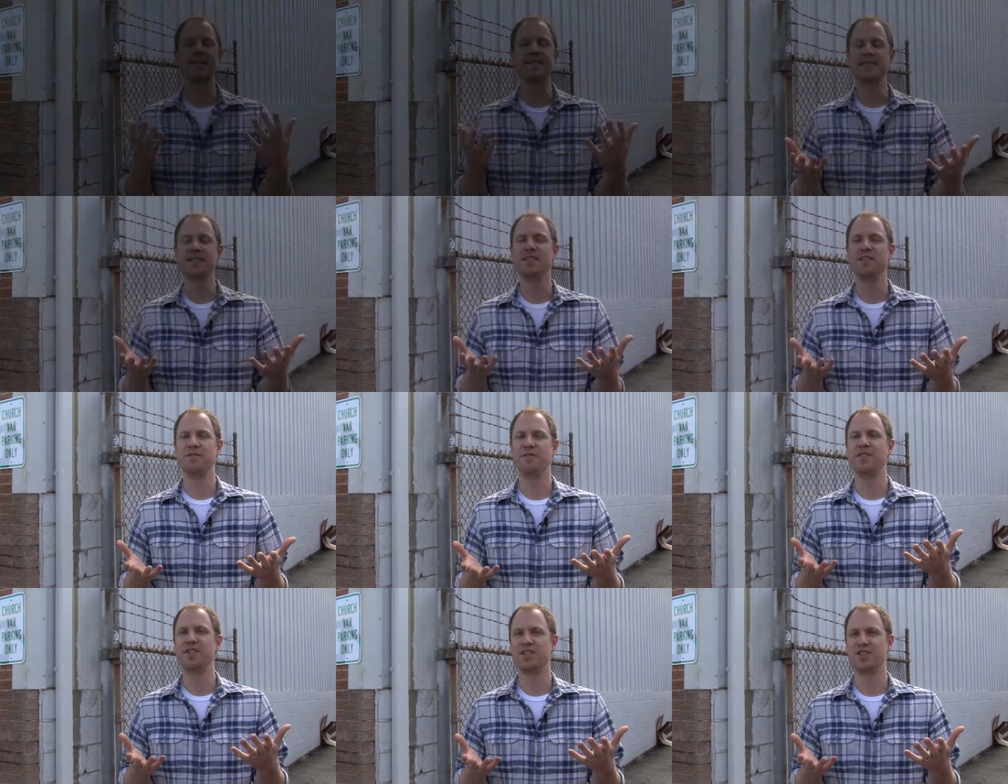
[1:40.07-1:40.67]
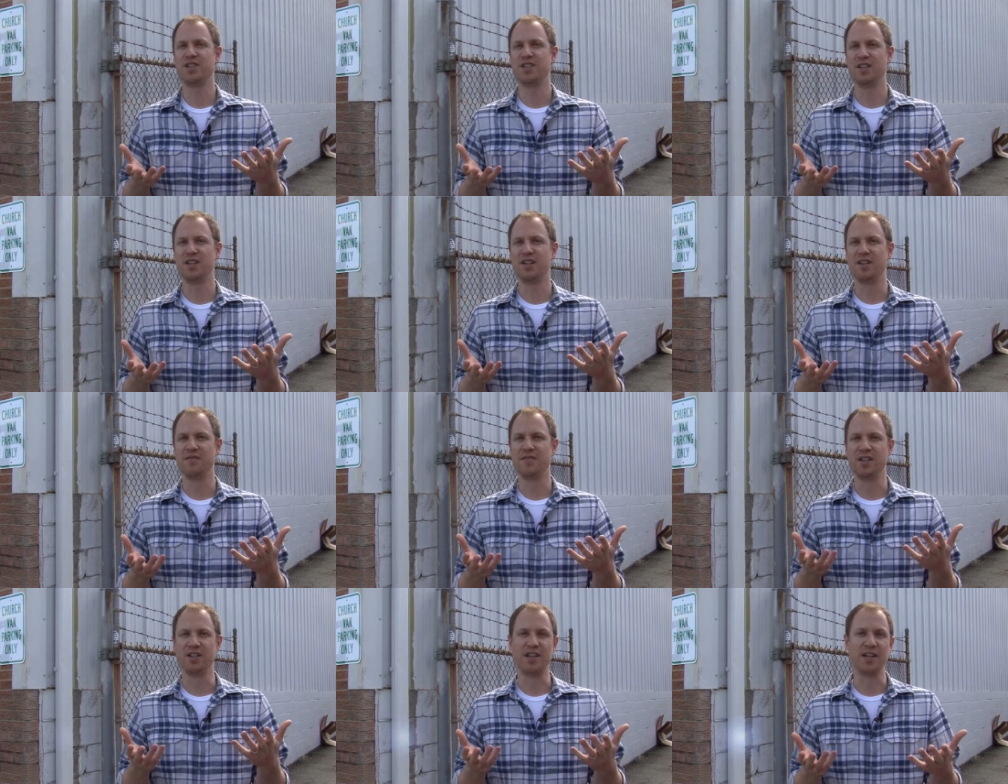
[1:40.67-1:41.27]
see the vision
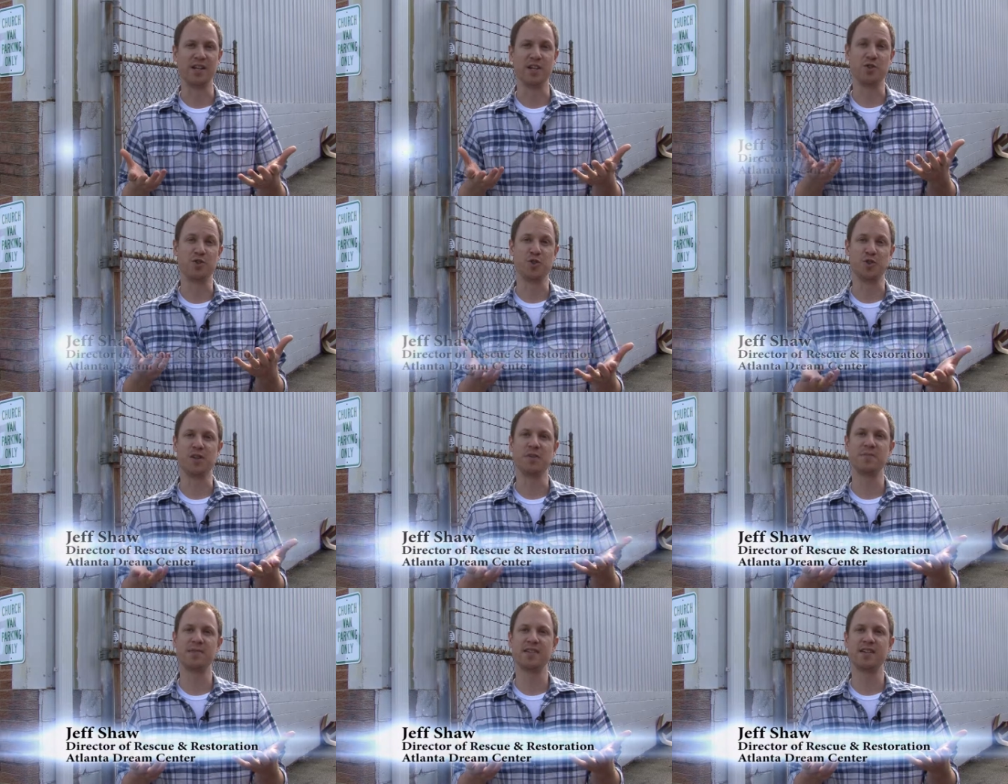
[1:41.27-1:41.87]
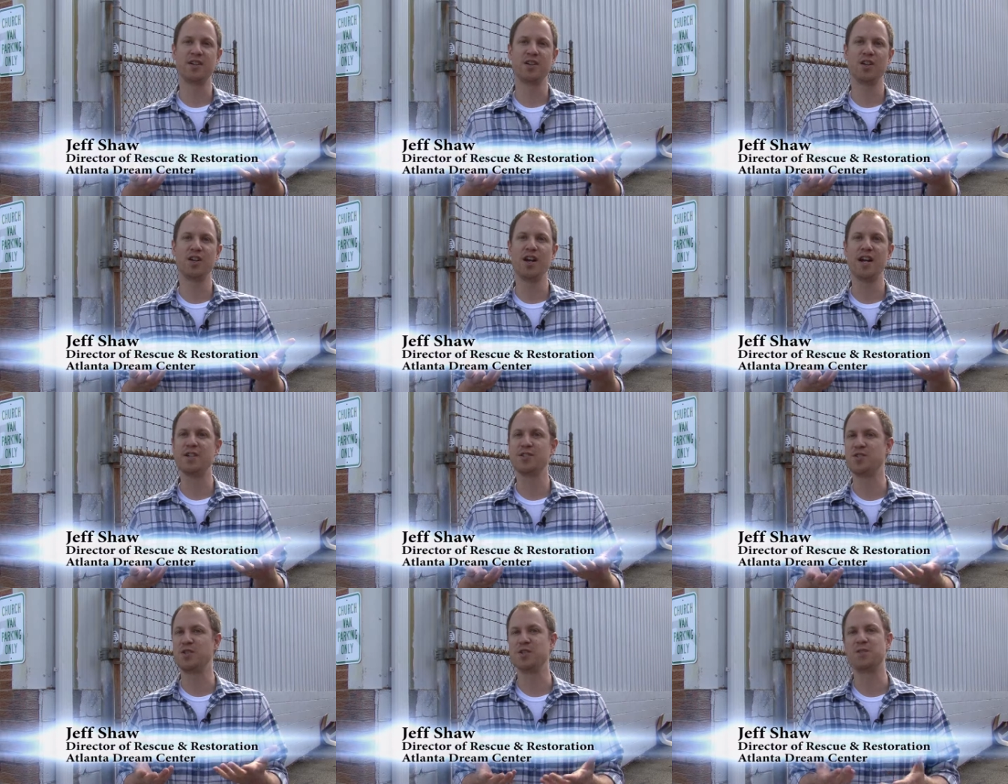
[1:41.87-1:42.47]
of Atlanta Dream Center
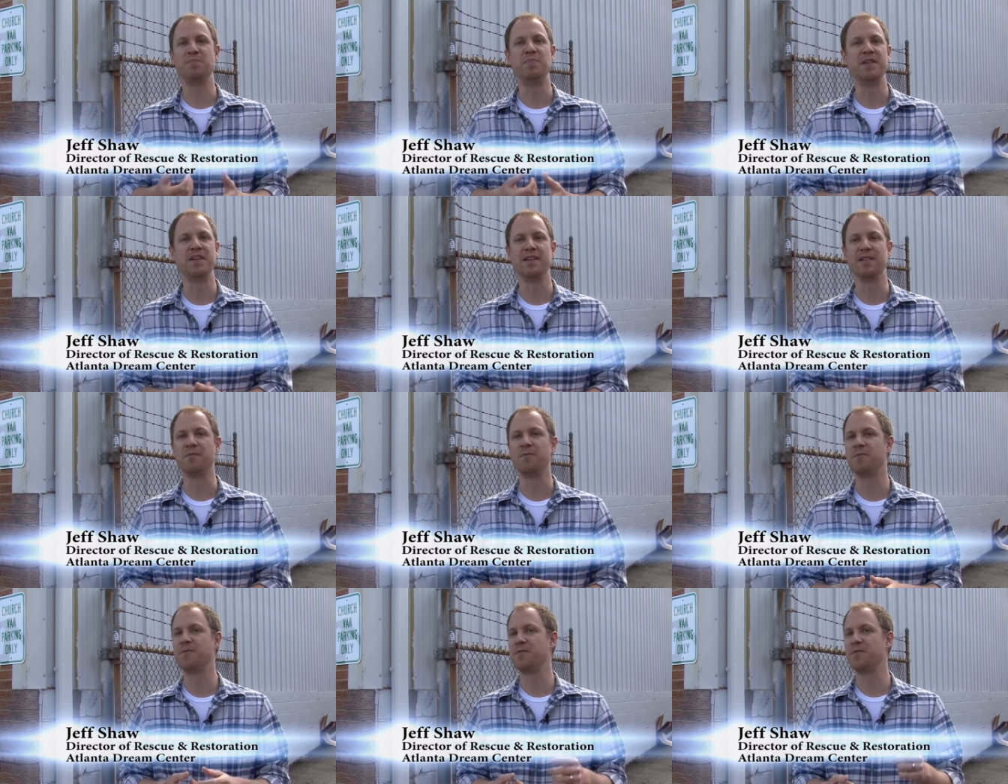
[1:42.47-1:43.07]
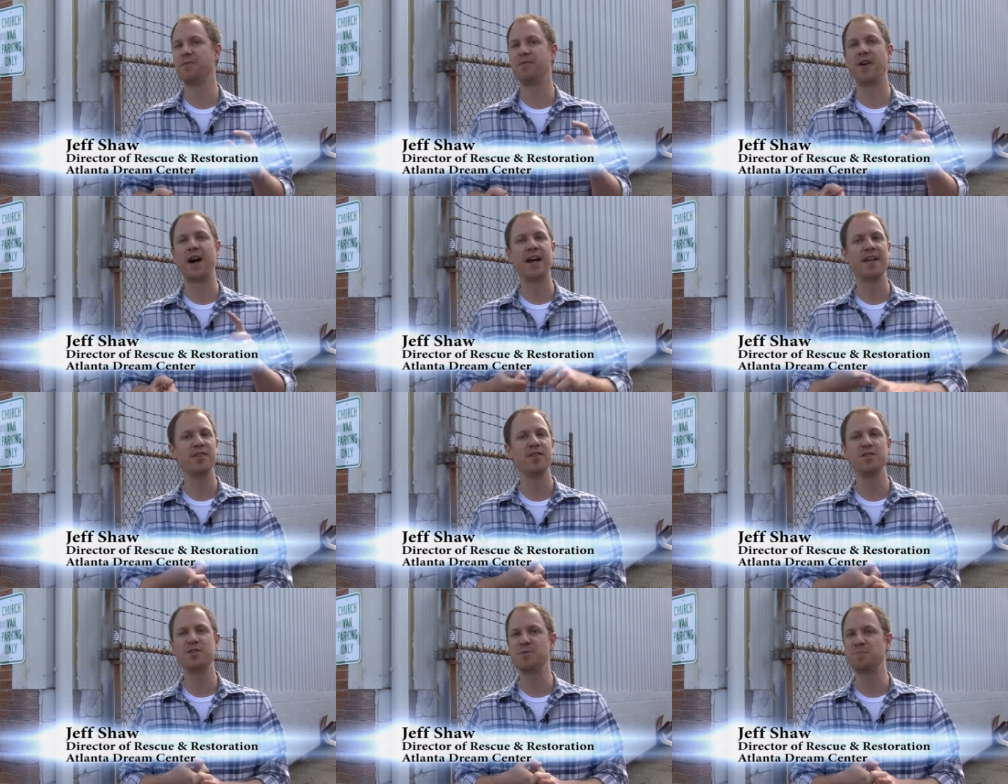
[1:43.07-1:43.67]
as just being
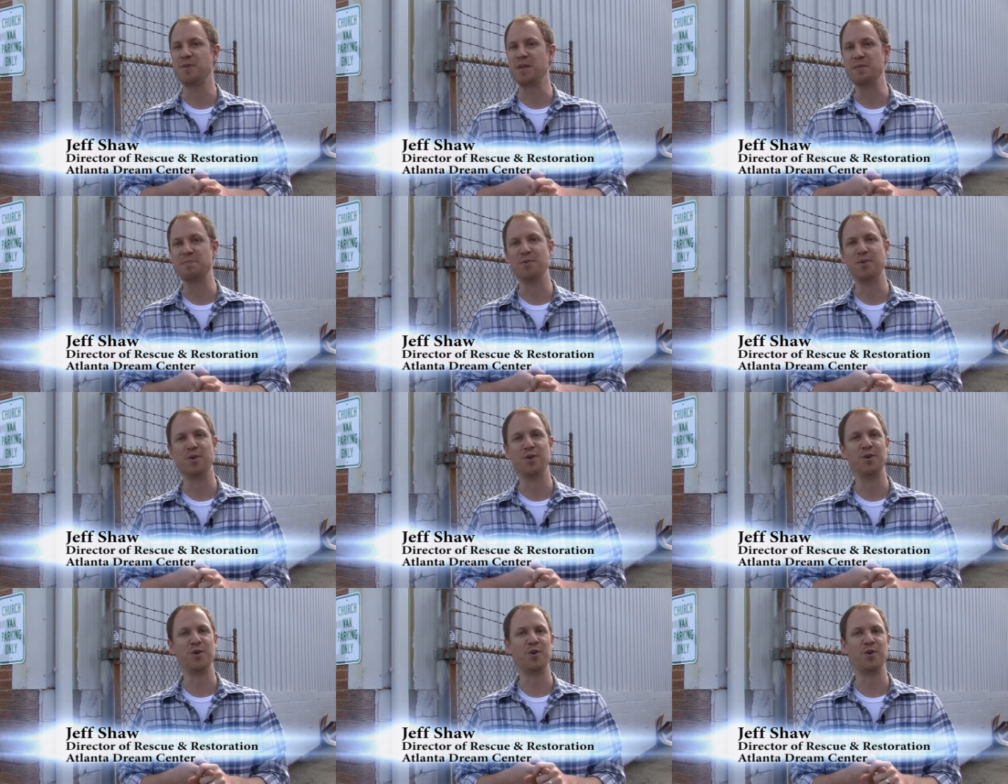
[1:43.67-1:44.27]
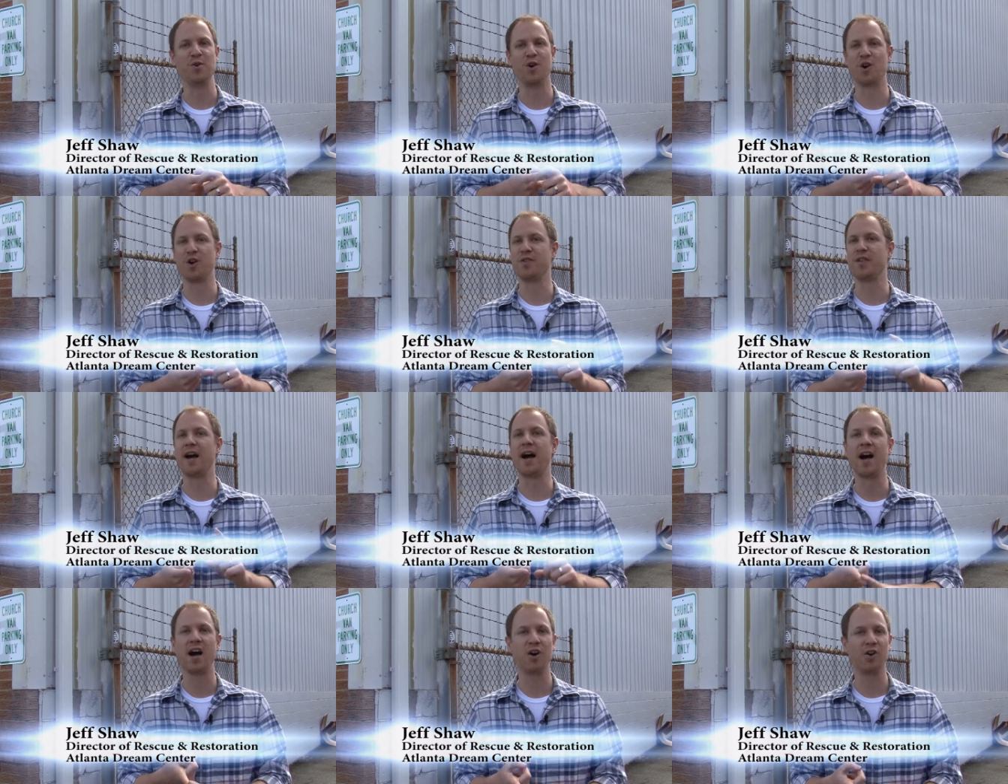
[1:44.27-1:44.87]
find those people who are
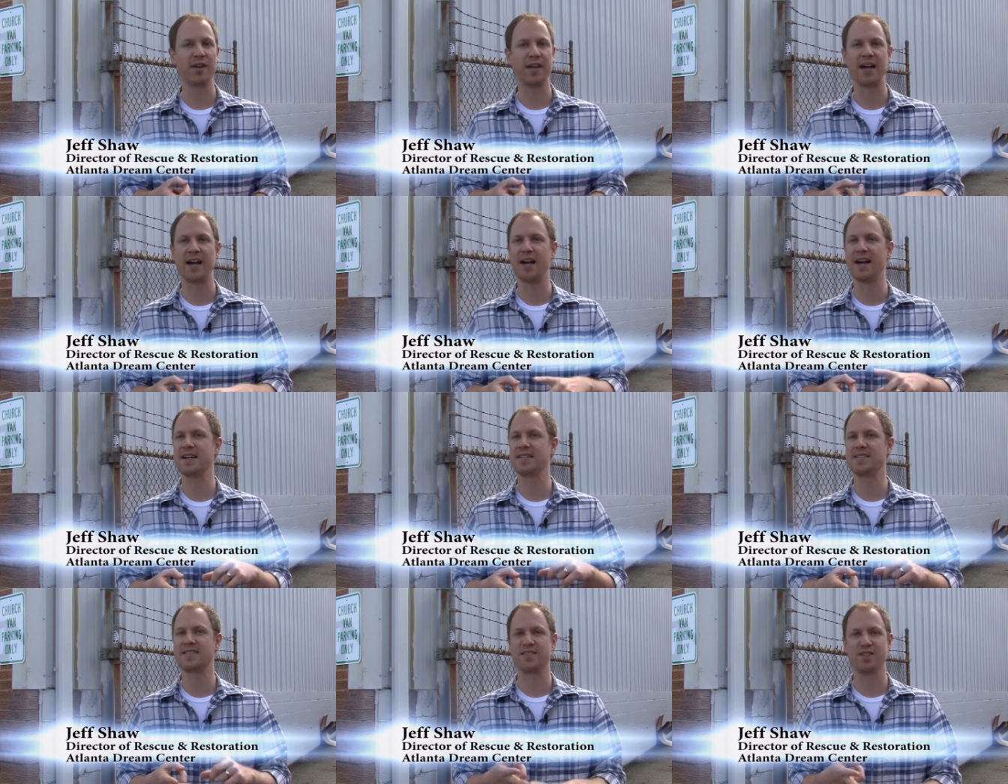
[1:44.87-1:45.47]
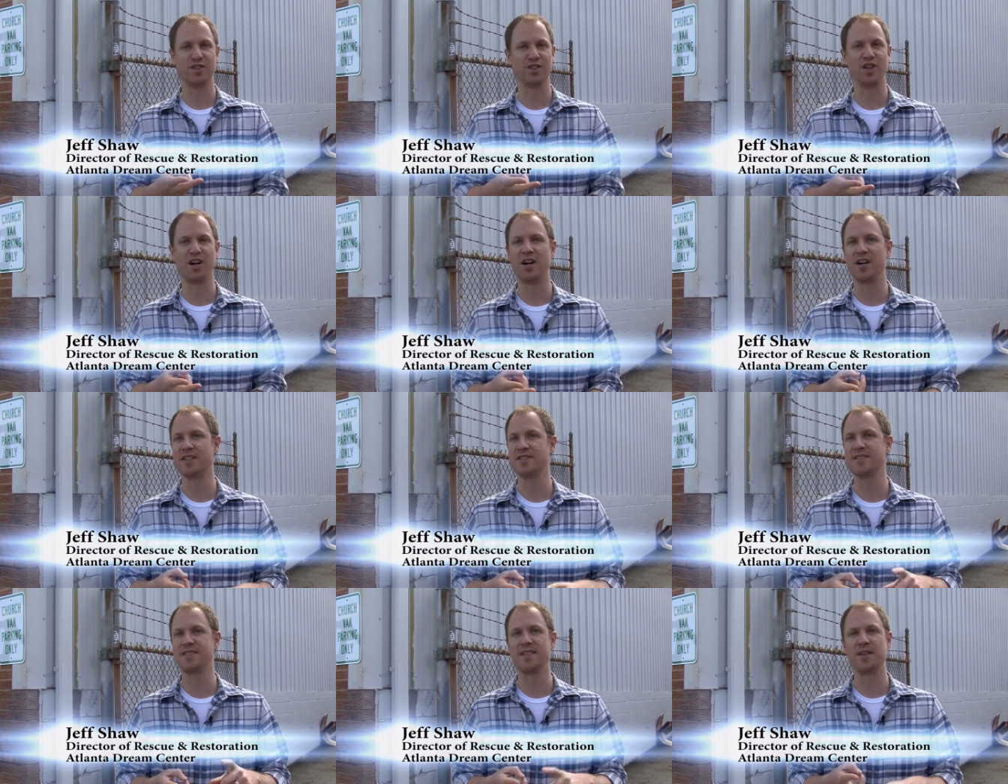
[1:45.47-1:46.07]
the outcasts, the
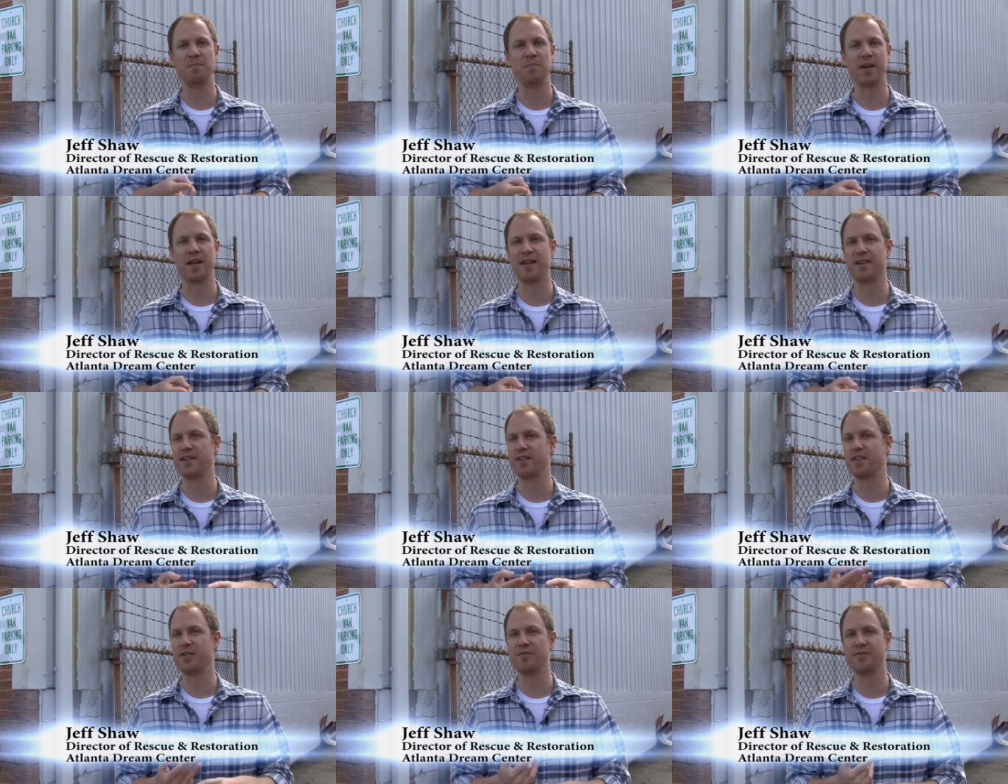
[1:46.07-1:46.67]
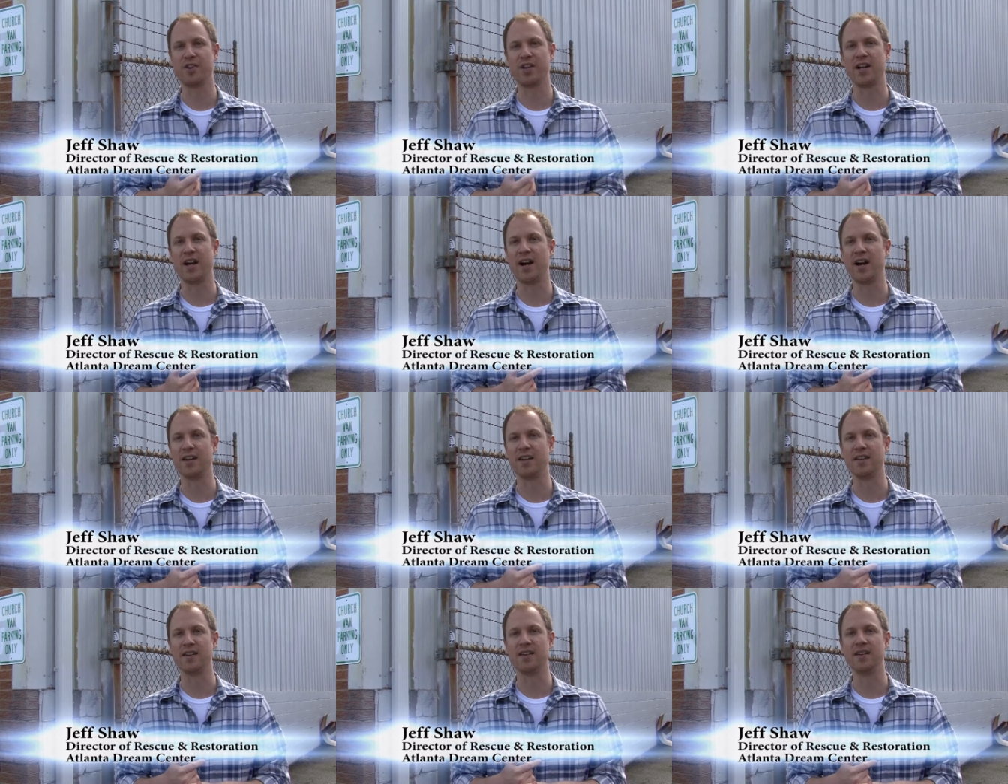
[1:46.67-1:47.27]
lost, the abandoned, the
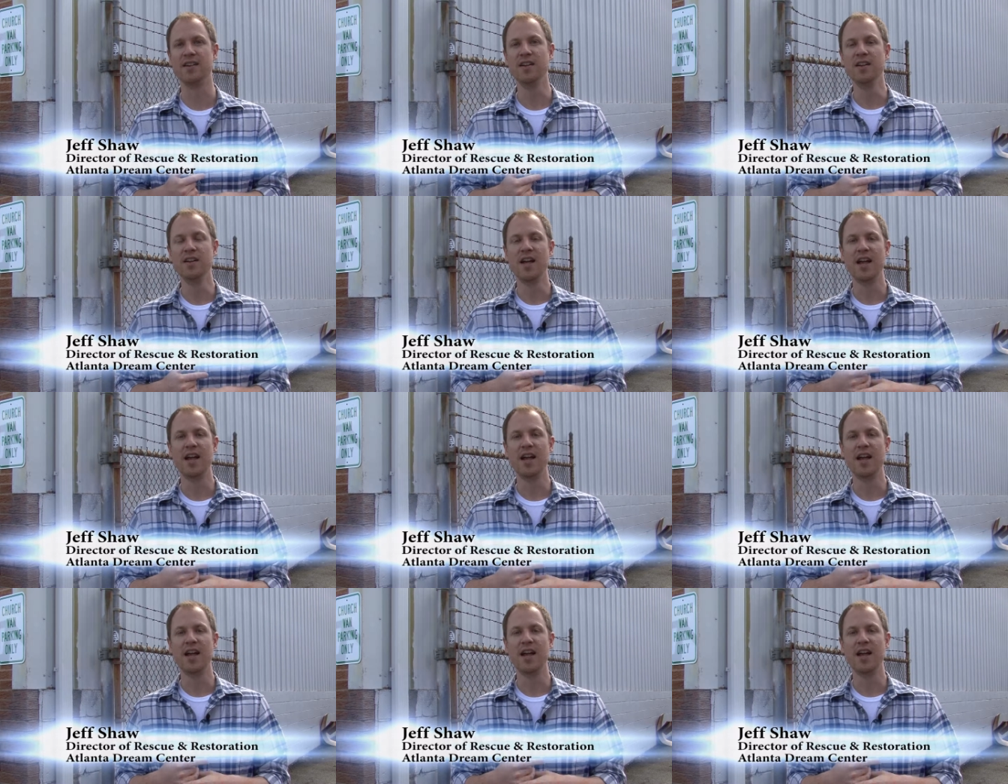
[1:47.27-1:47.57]
forgotten,